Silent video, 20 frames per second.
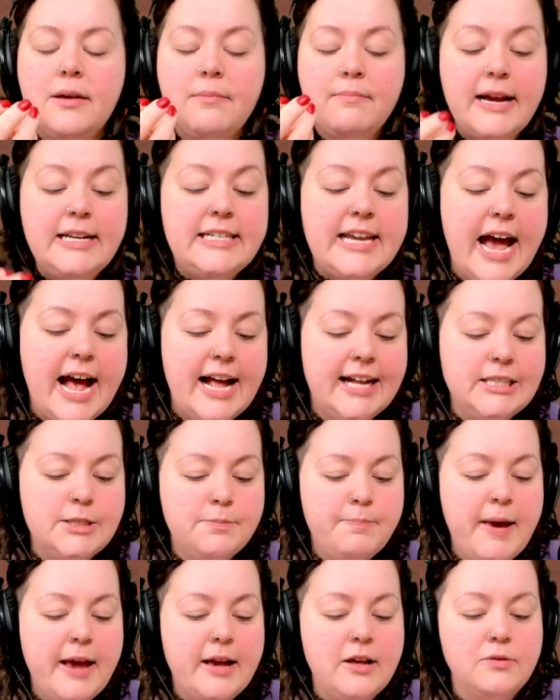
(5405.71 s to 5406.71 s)
my dad's
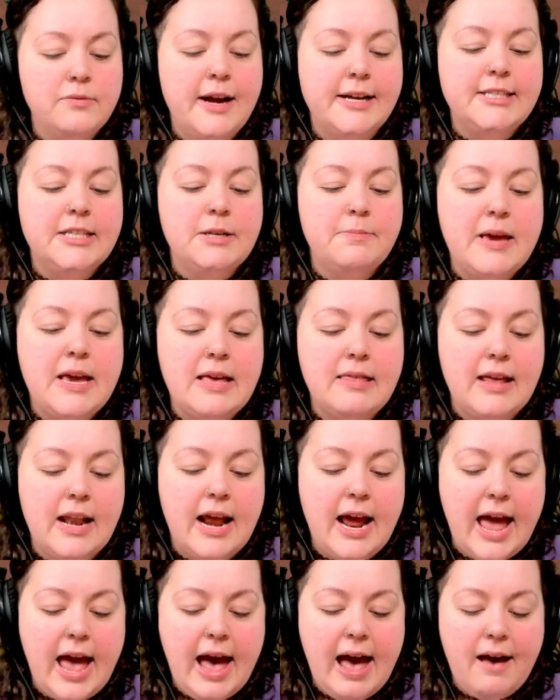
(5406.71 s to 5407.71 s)
pickle recipe that I
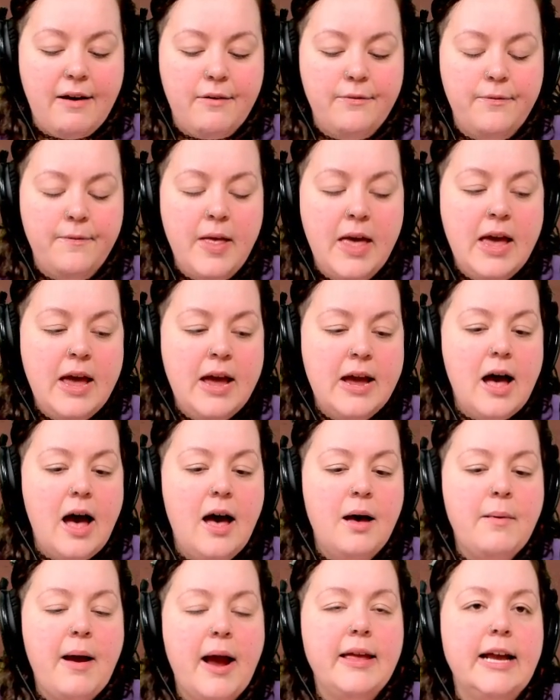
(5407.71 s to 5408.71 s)
have.
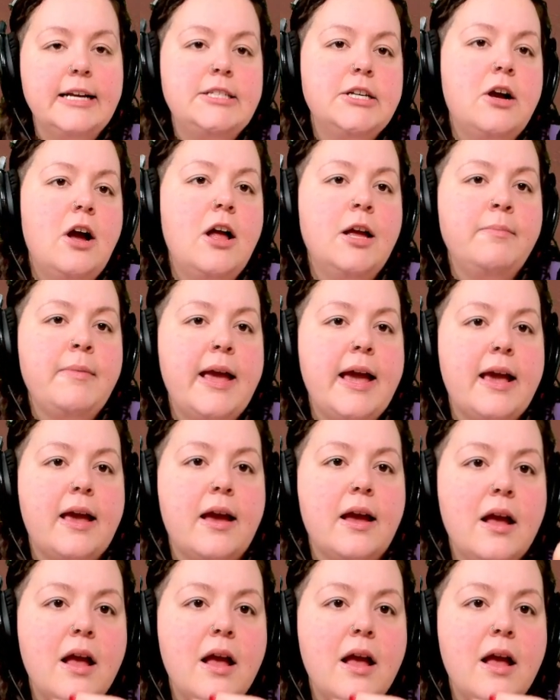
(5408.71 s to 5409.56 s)
Um, I like to call them like